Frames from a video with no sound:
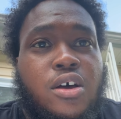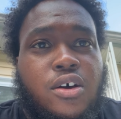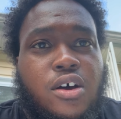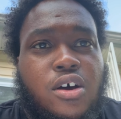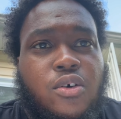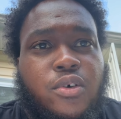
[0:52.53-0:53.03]

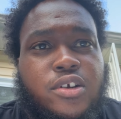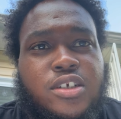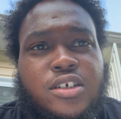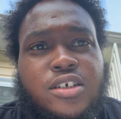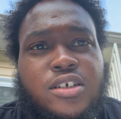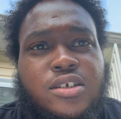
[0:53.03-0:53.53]

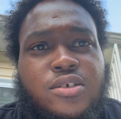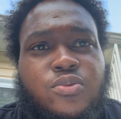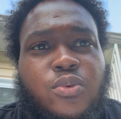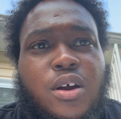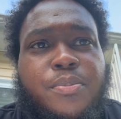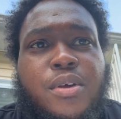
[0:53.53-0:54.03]
which is
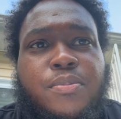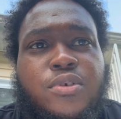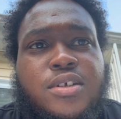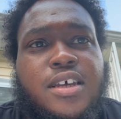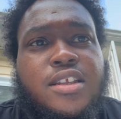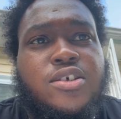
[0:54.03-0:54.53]
where people
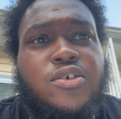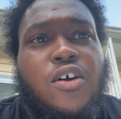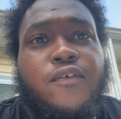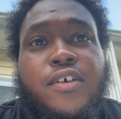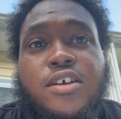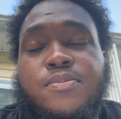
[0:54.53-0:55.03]
tend to
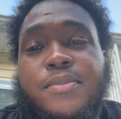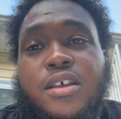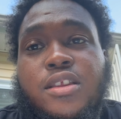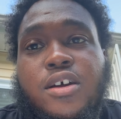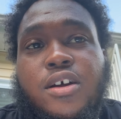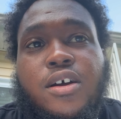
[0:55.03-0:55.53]

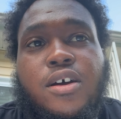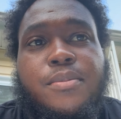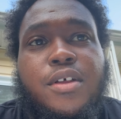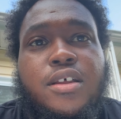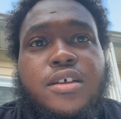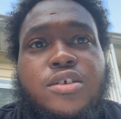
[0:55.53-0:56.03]
overestimate their
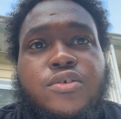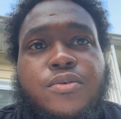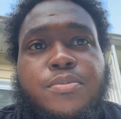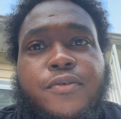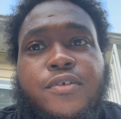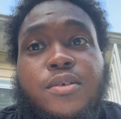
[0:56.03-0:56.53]
ability to
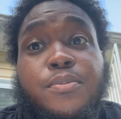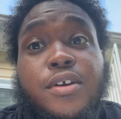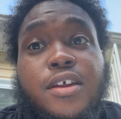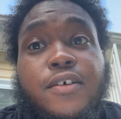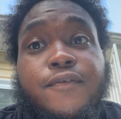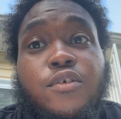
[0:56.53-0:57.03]

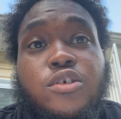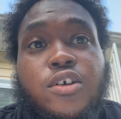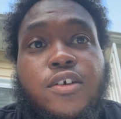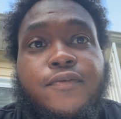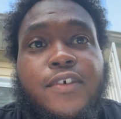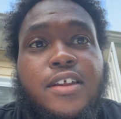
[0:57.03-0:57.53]
predict
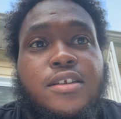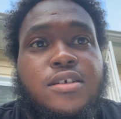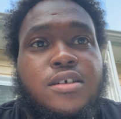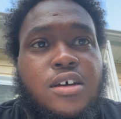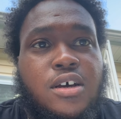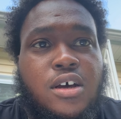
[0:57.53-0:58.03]
future events.